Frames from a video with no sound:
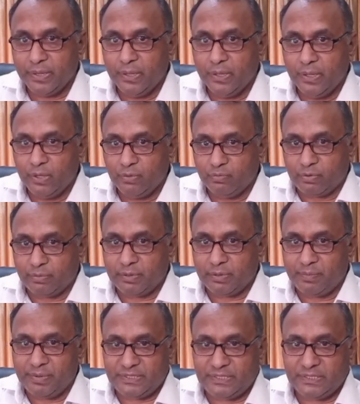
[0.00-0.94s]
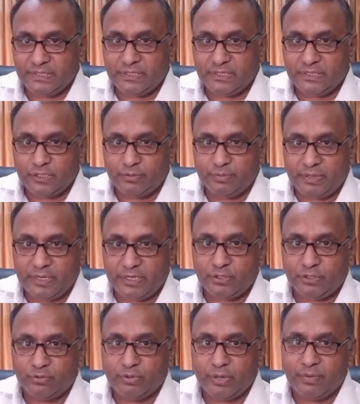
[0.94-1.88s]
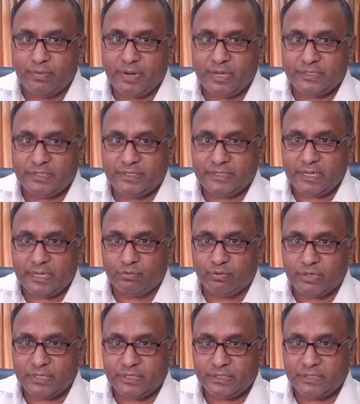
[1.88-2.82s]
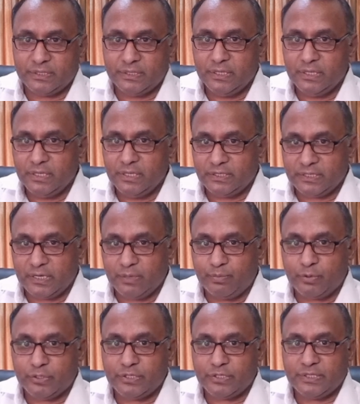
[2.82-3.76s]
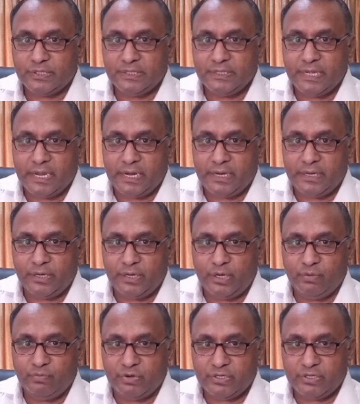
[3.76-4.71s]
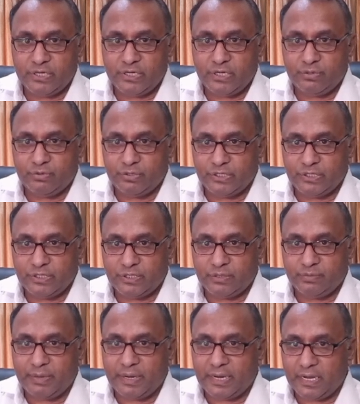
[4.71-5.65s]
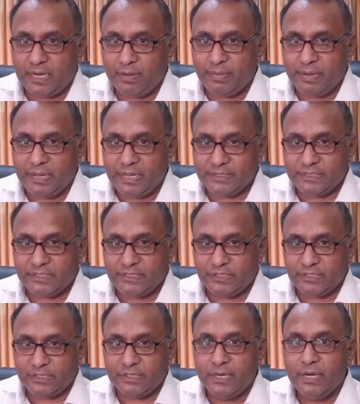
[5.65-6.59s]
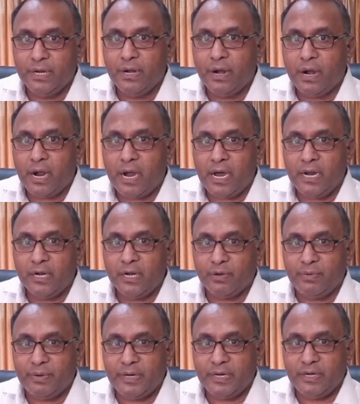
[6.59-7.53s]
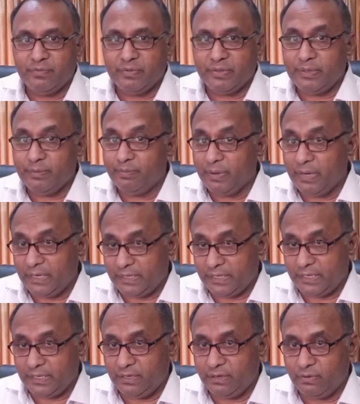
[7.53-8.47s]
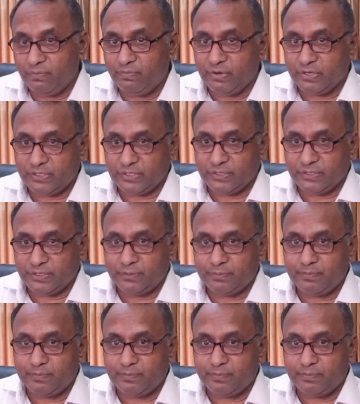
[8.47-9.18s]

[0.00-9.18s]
From the basic arithmetic to advanced calculus, signal processing, and differential equations, MATLAB has its all covered with built-in functions.